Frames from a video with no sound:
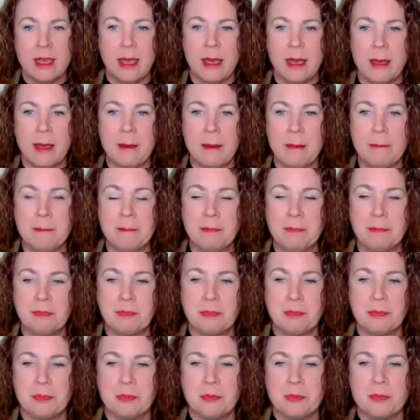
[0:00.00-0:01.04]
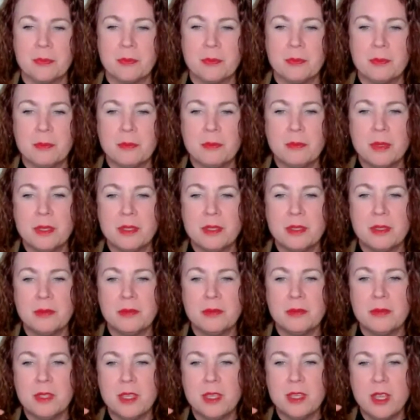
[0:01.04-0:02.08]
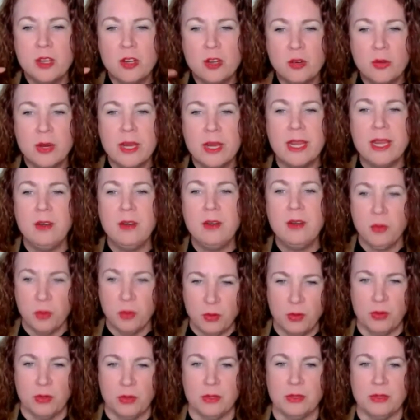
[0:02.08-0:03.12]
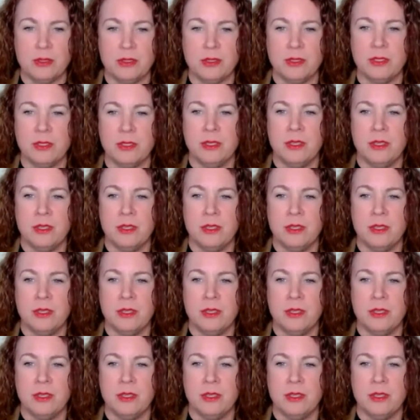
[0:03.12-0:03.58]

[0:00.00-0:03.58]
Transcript: But the agreed rules